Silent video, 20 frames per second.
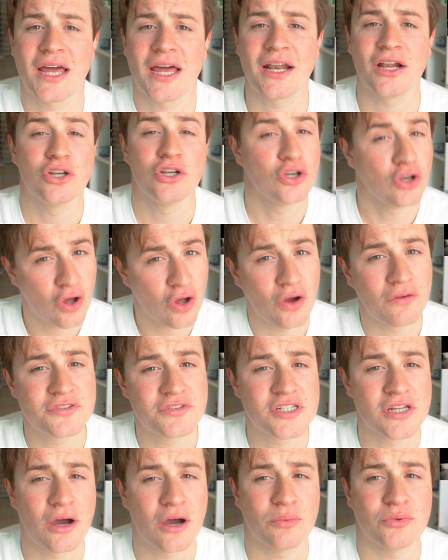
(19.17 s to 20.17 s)
and a lot of
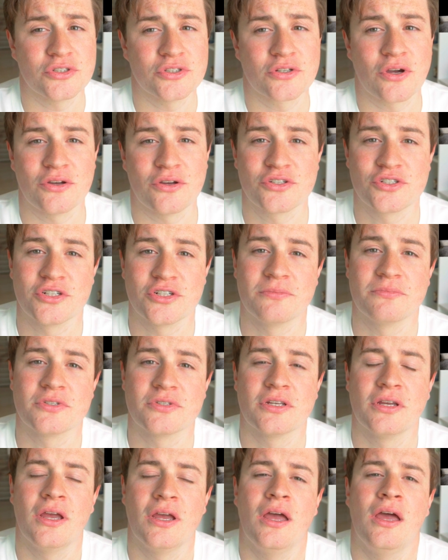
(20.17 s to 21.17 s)
Star Wars
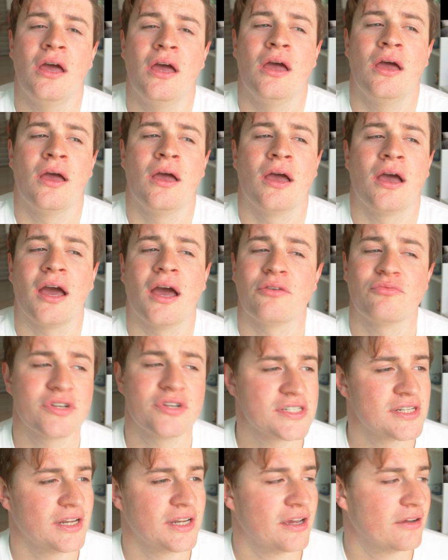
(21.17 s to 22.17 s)
costumes. And
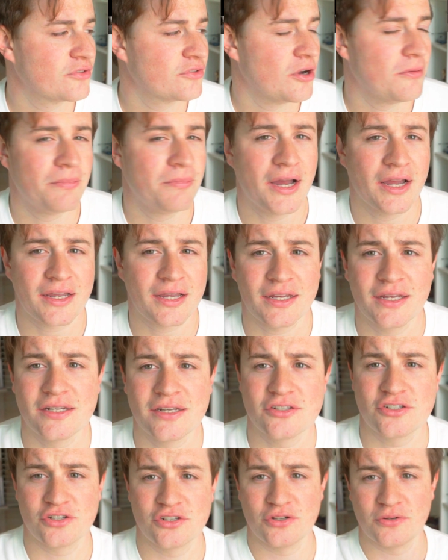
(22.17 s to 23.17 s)
recently I've got back
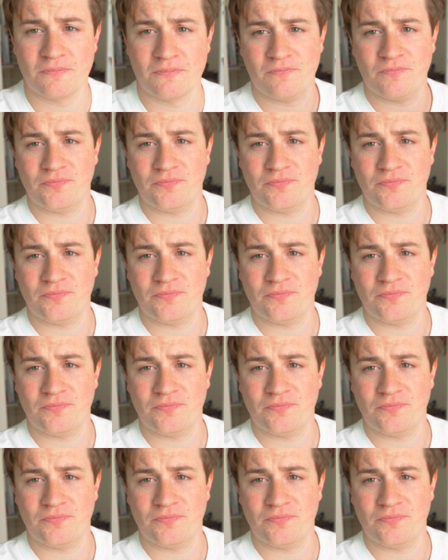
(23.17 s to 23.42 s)
into